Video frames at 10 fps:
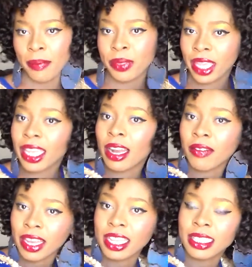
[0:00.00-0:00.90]
I'm thinking
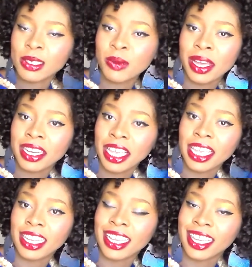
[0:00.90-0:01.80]
of getting this one
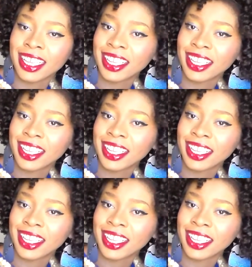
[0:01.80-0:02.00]
in